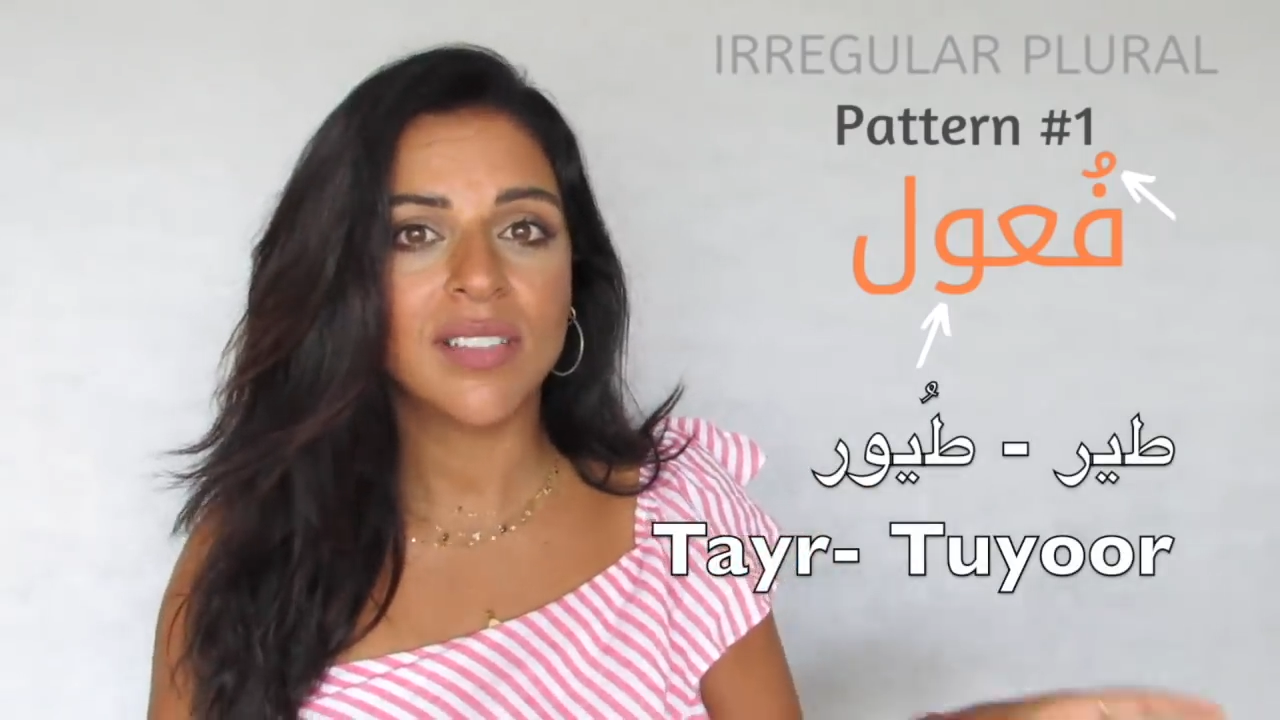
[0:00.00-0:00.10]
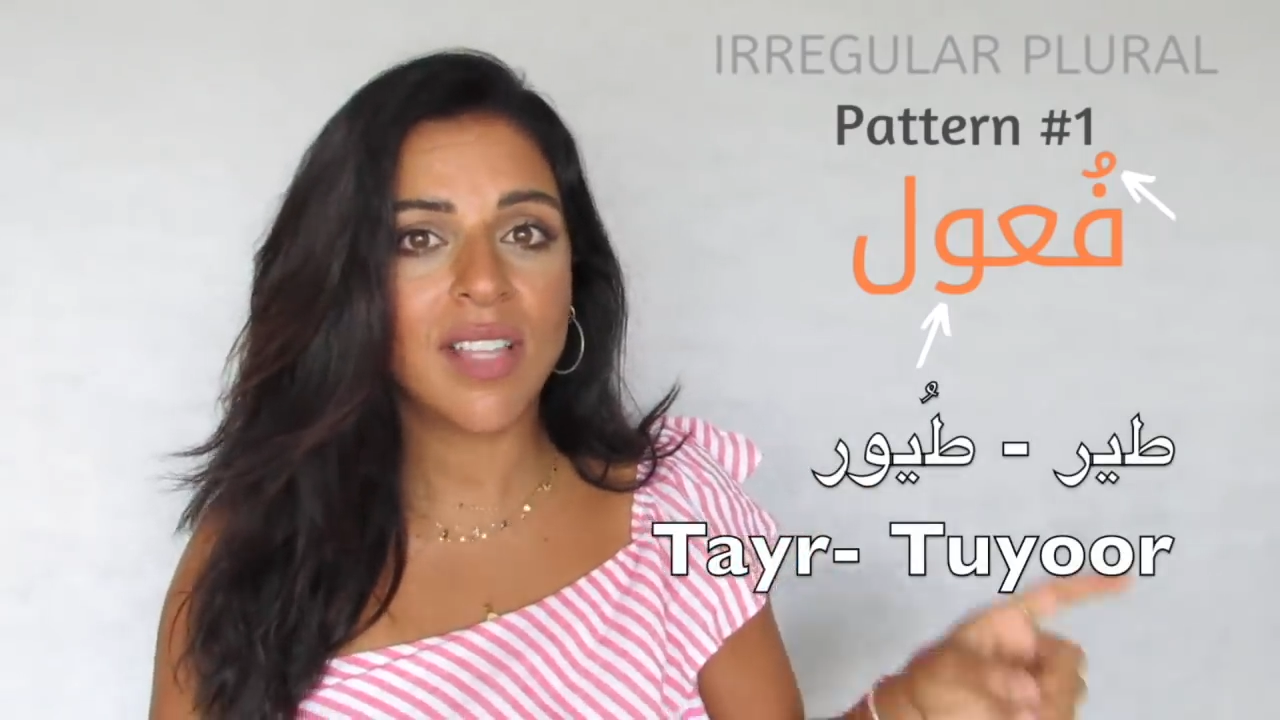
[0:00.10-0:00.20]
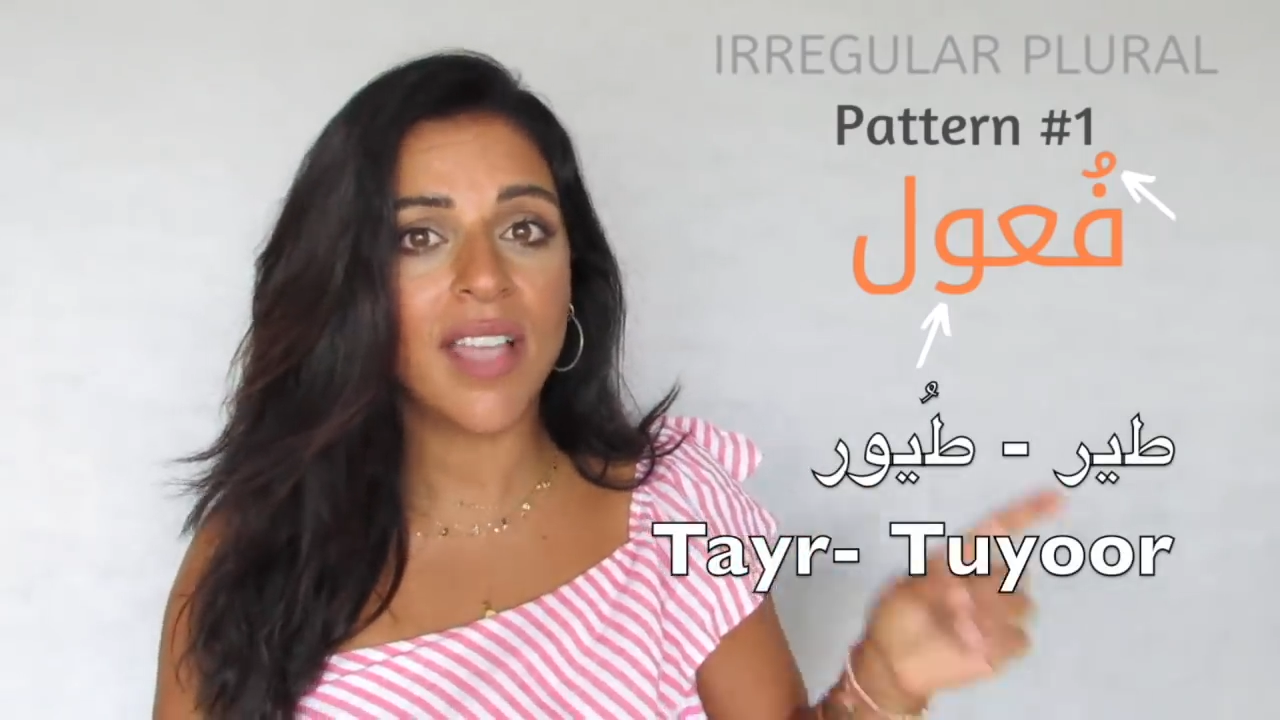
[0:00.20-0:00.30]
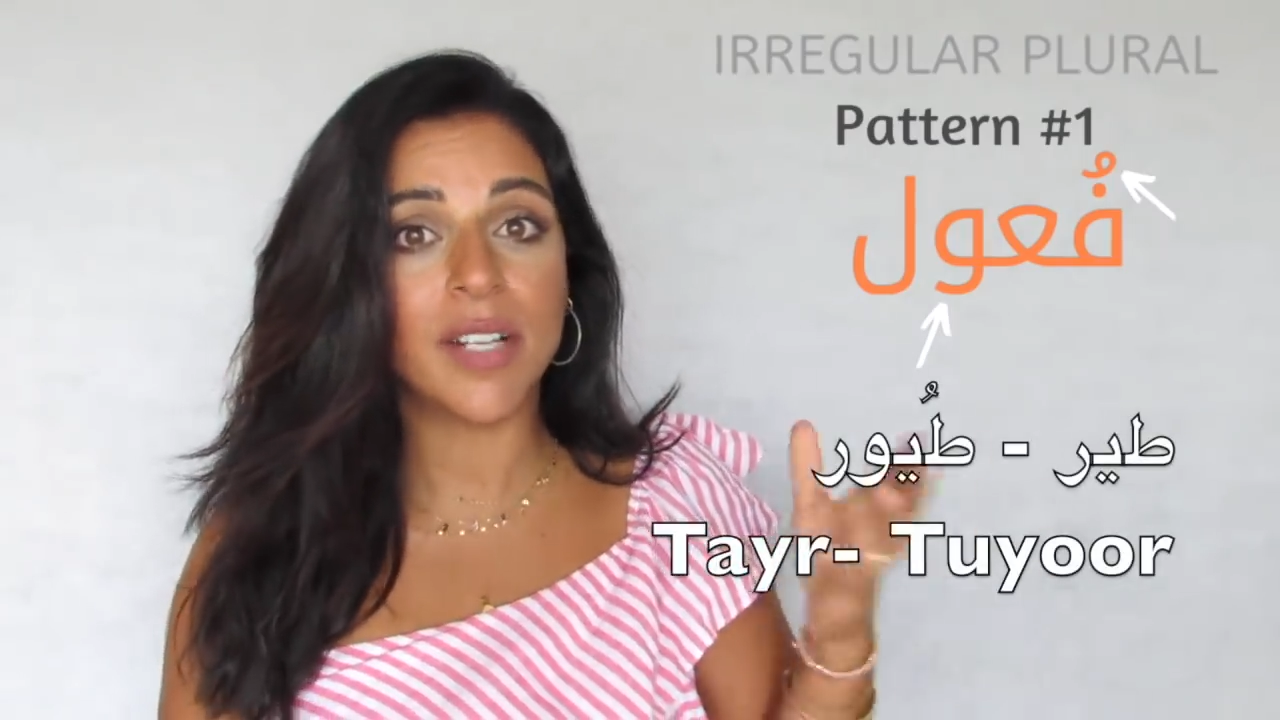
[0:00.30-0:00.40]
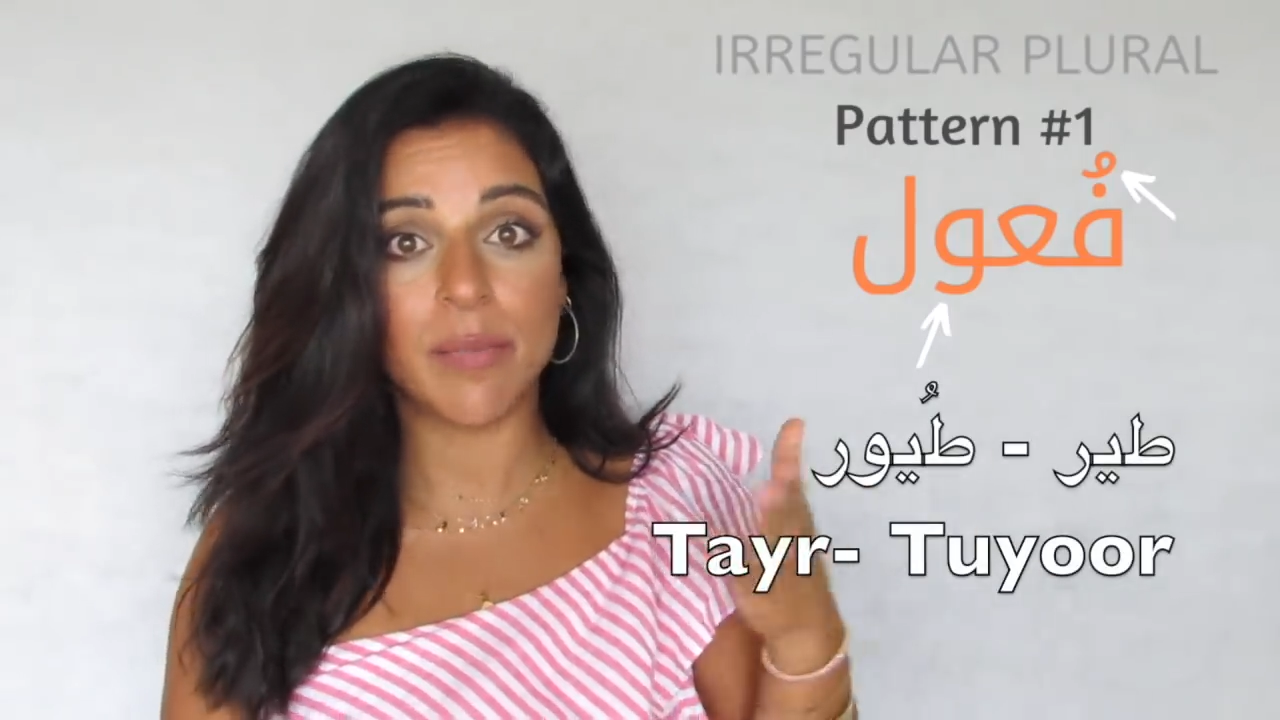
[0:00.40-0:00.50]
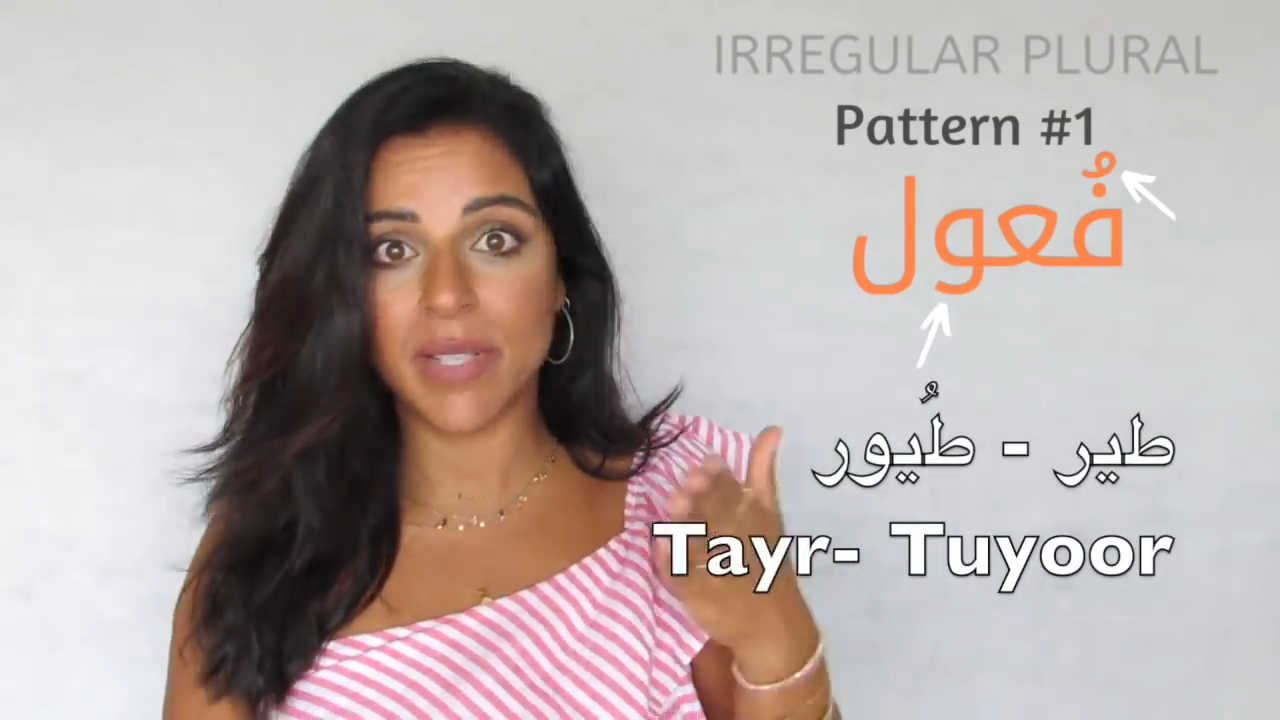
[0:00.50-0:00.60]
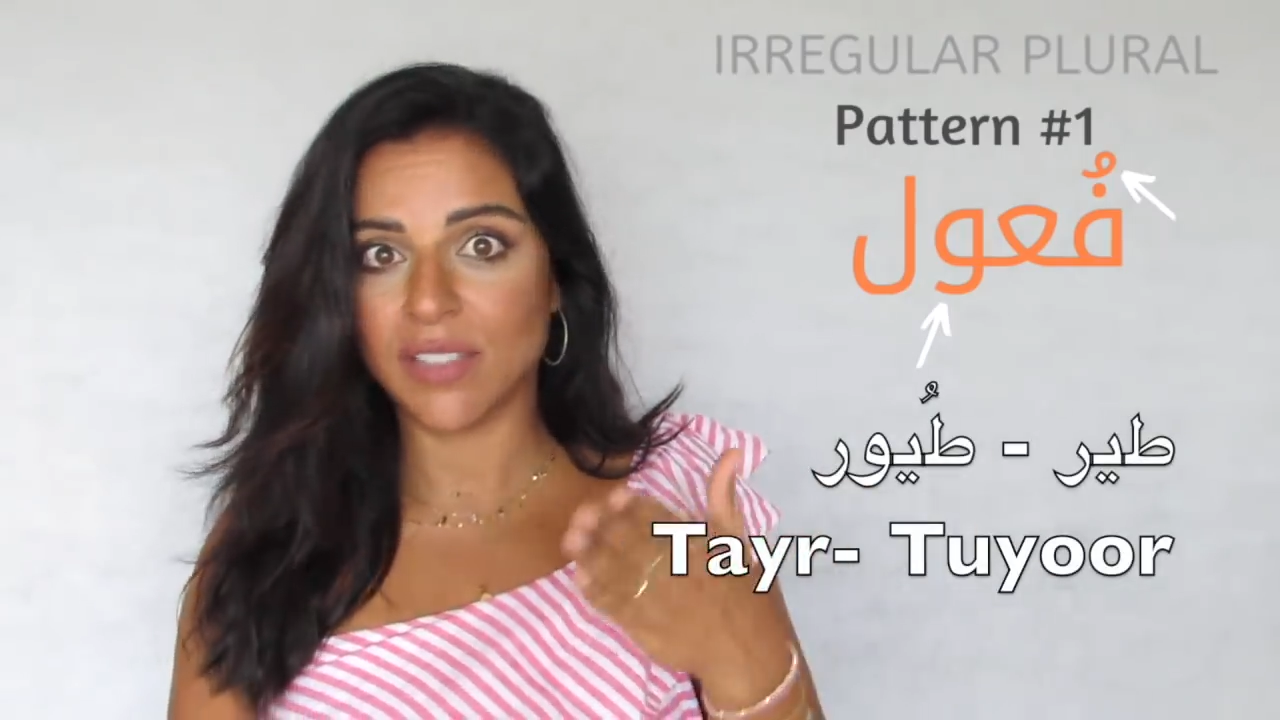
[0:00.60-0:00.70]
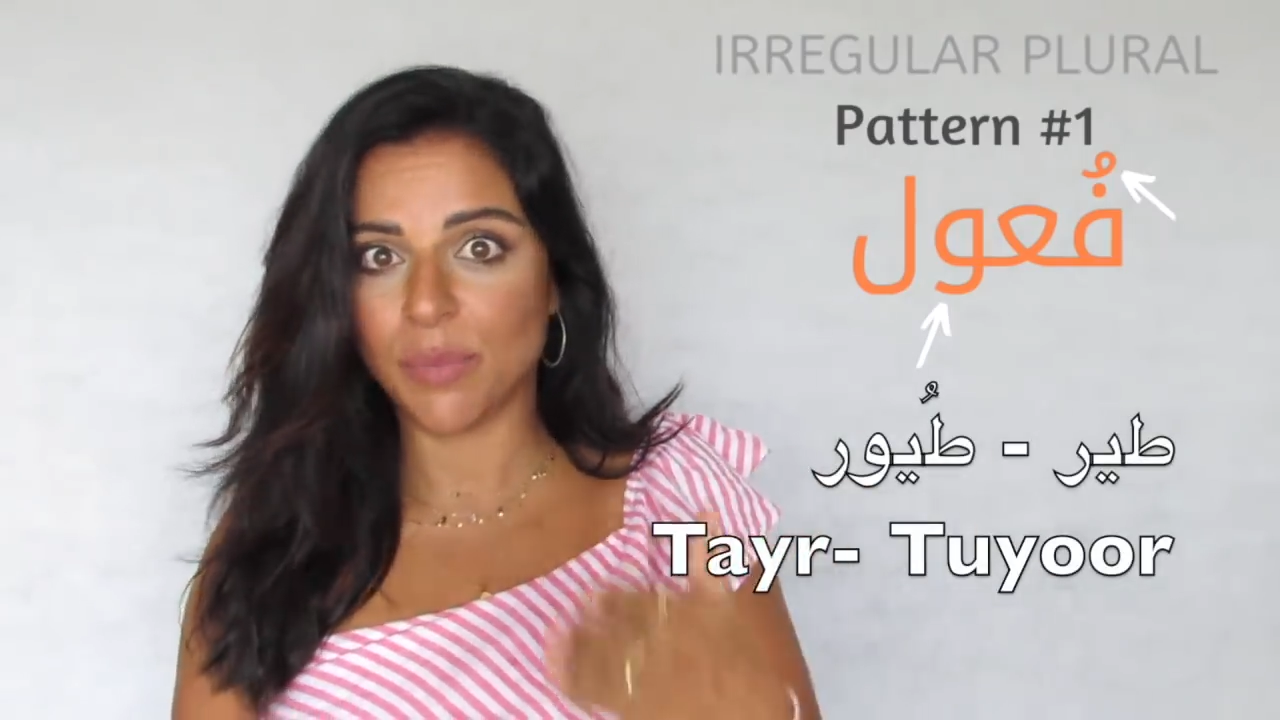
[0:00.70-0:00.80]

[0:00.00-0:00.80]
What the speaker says: Tayr means